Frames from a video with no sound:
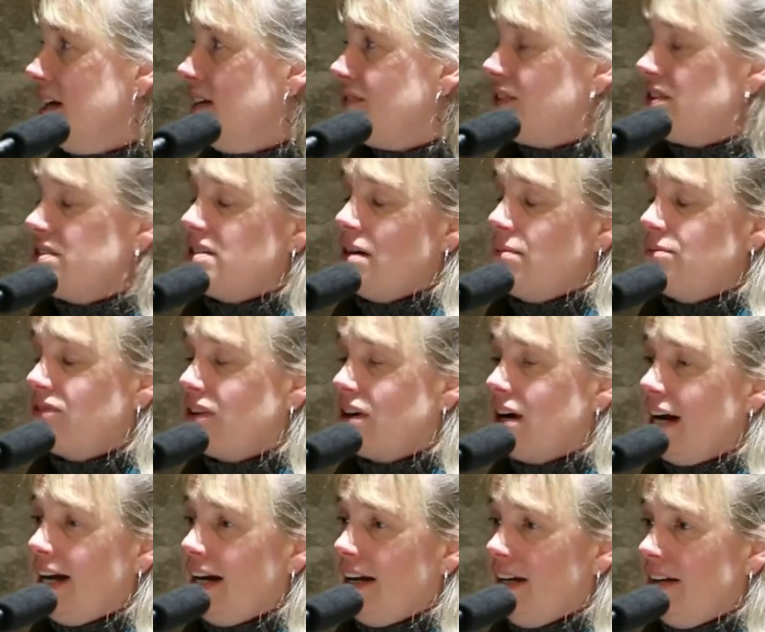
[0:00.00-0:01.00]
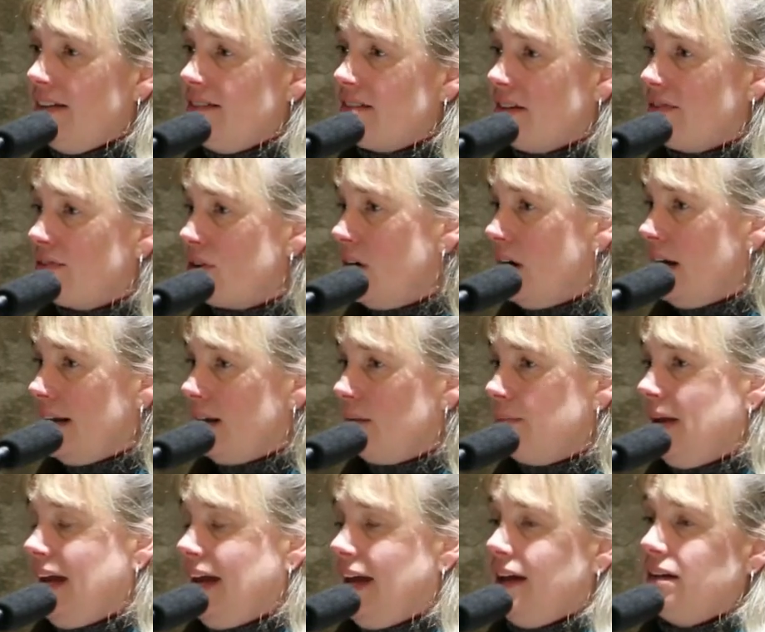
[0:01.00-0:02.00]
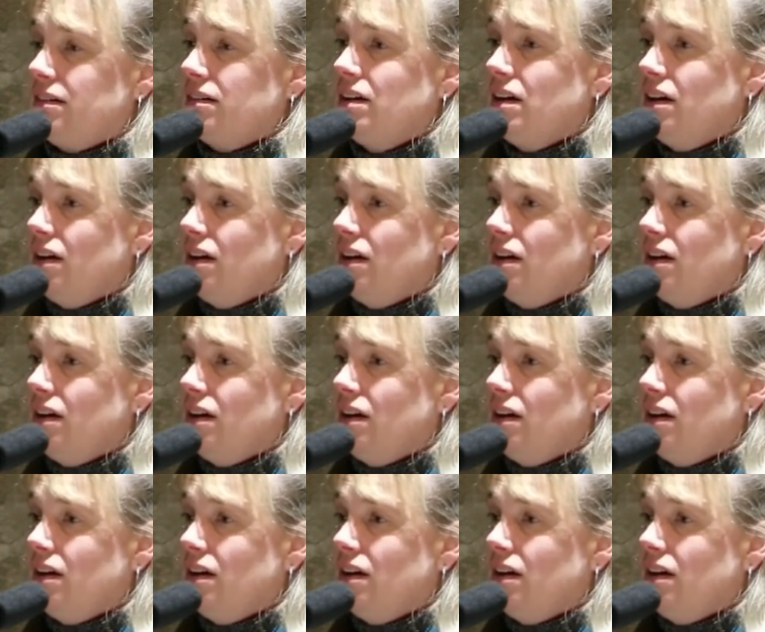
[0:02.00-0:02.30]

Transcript: for some varieties of chronic pain.